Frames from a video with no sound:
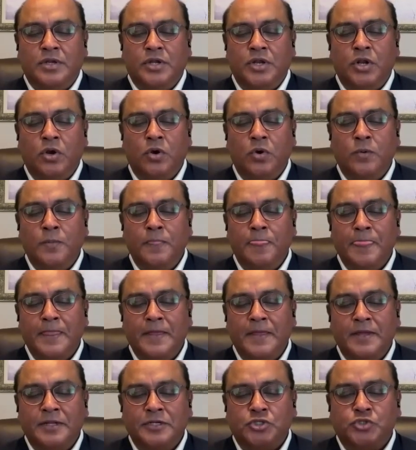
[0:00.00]
You know,
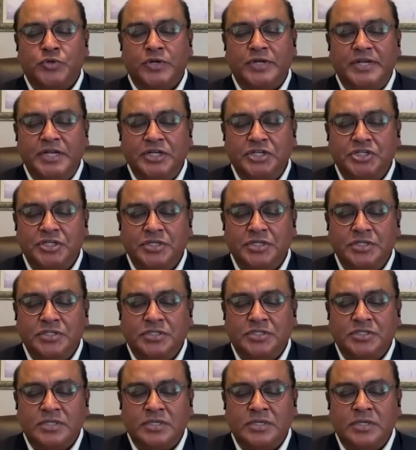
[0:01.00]

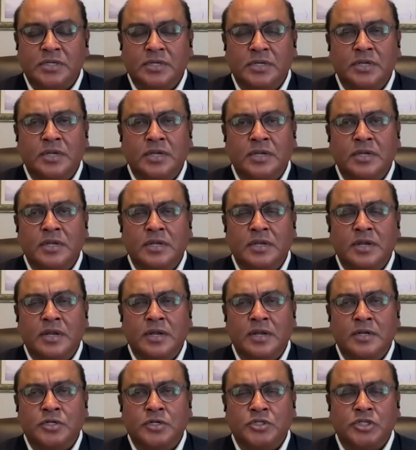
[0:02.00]
traditions,
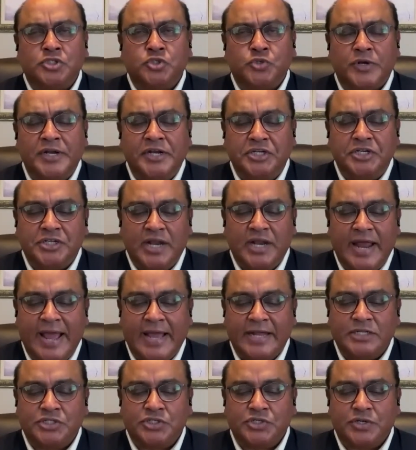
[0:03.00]
the traditional
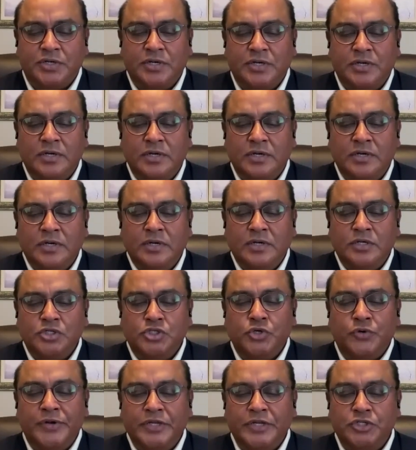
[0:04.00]
answer
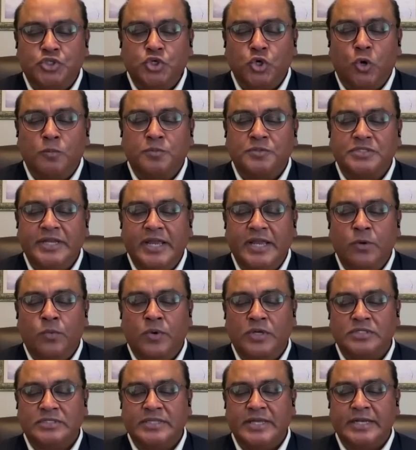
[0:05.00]
during Job's day
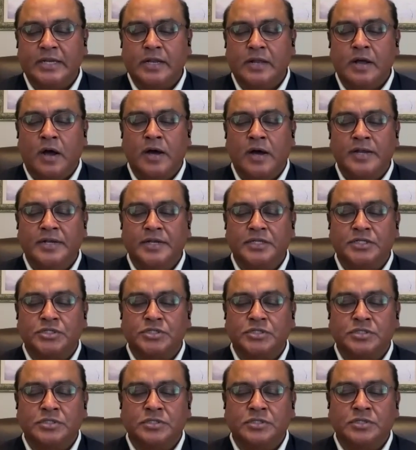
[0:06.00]
was that God
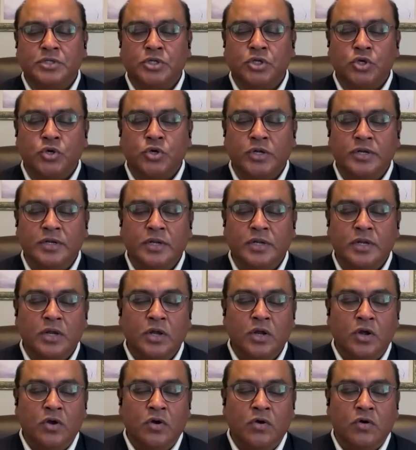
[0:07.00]
does good
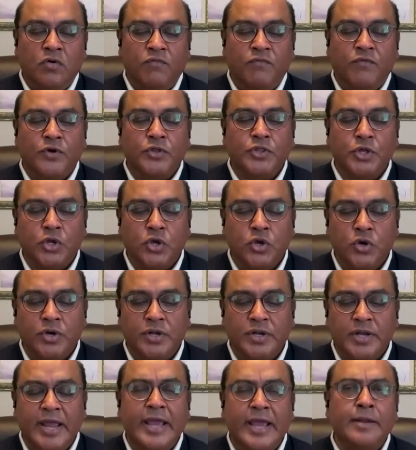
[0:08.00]
for the
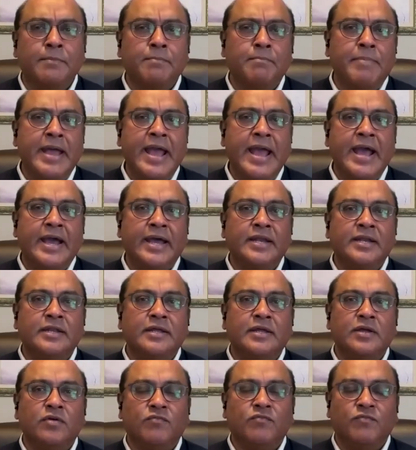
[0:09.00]
good and bad
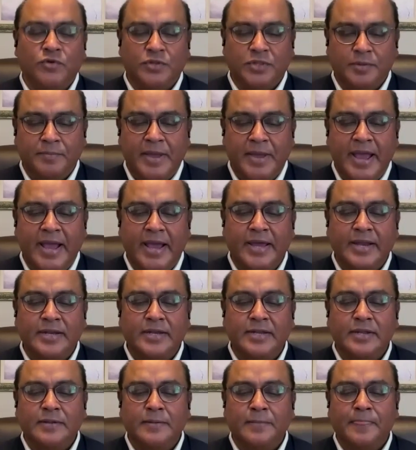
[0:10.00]
for the
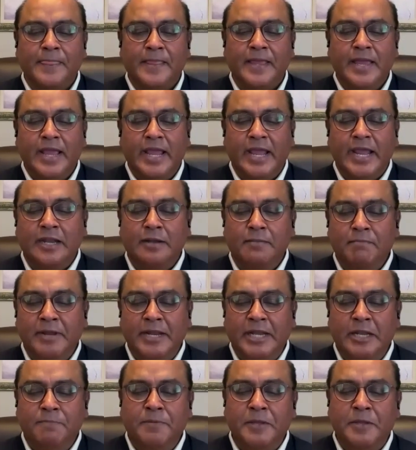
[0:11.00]
bad. And
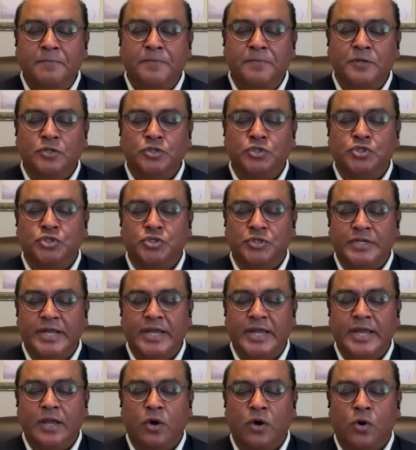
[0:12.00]
many people
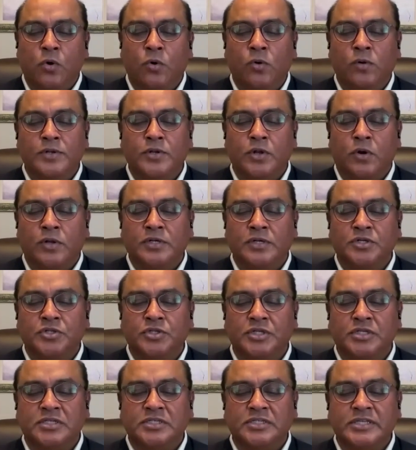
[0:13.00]
today hold on to
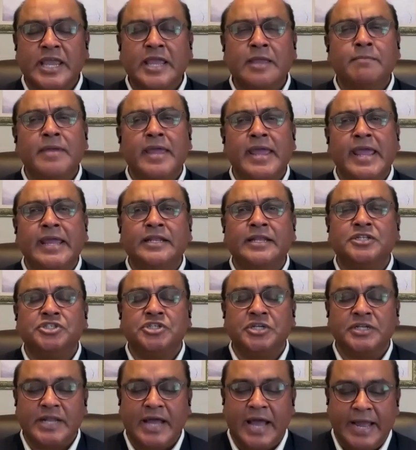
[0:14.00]
the same
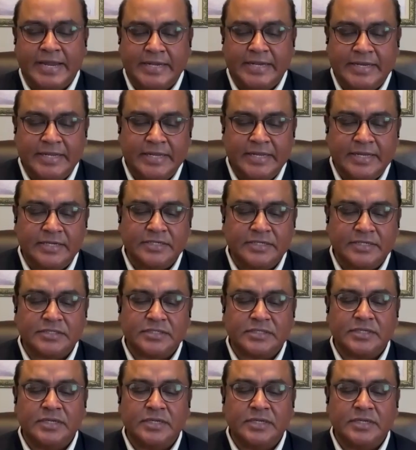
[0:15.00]
ancient ideas.